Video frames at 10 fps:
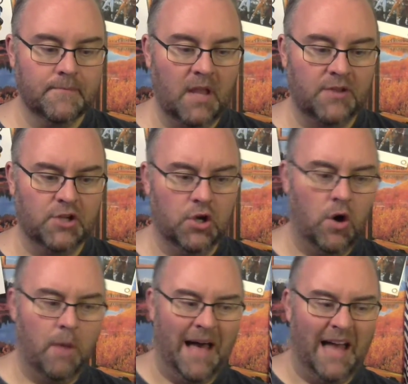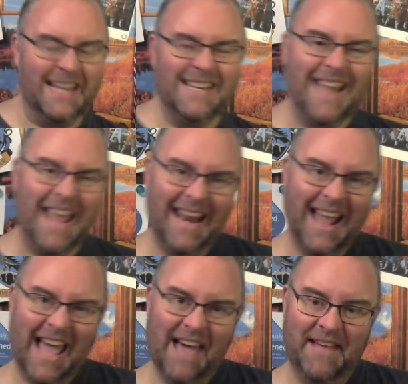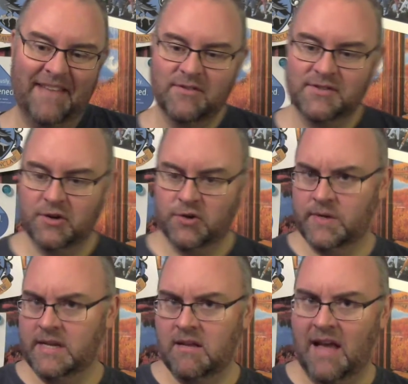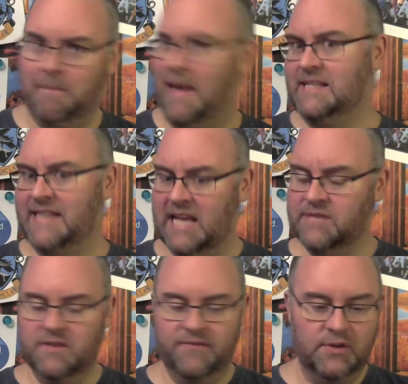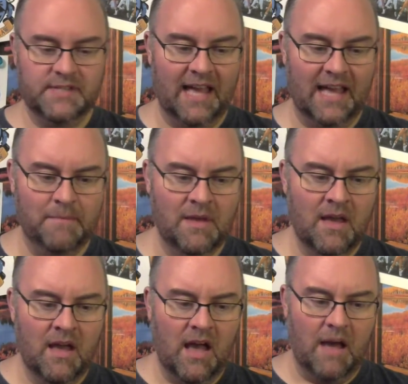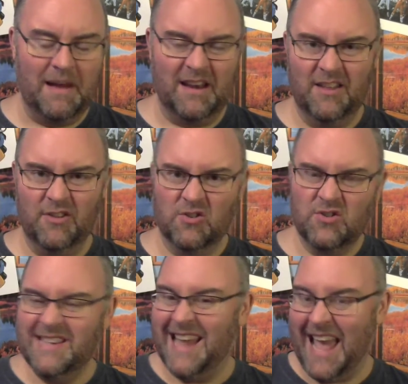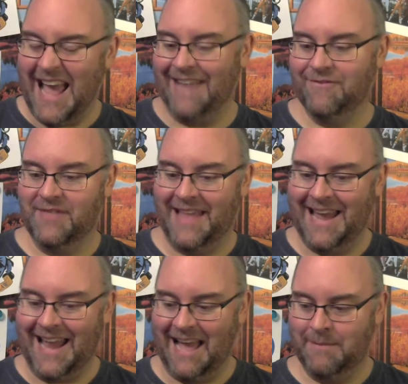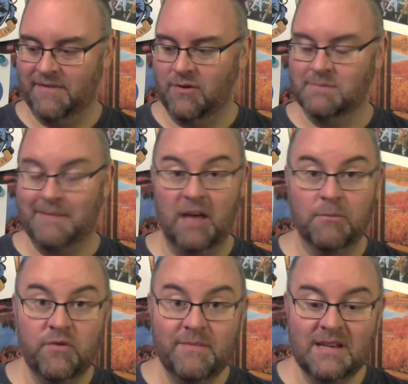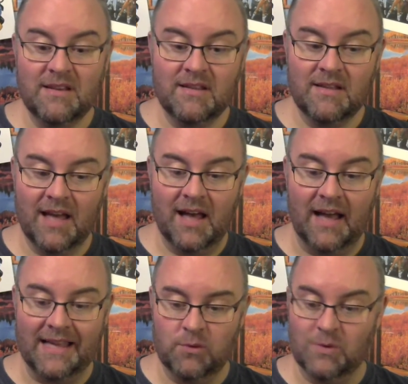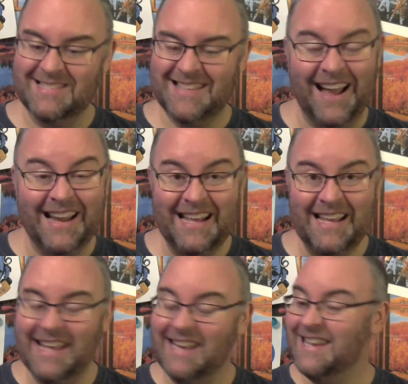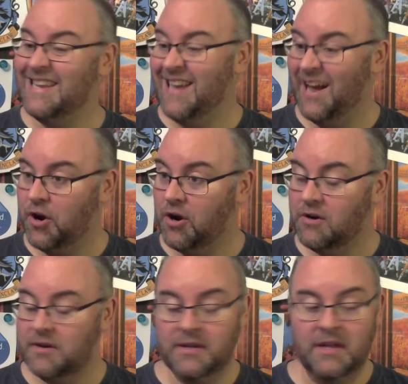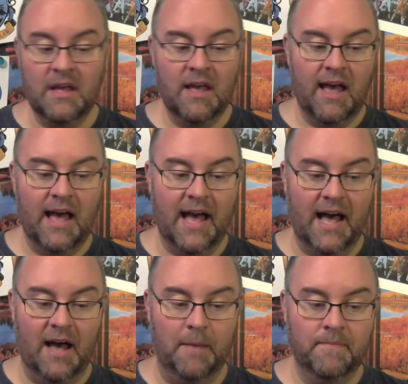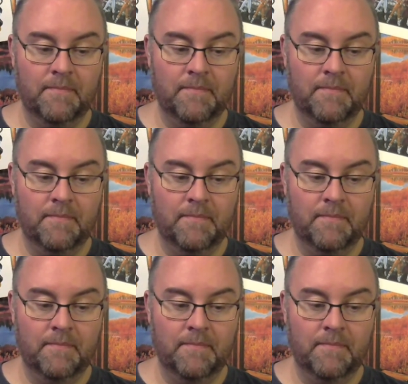So about a day and a half after the surgery, I passed gas for the first time. About another day after that, I had my first bowel movement. It was tiny. It did not hurt. I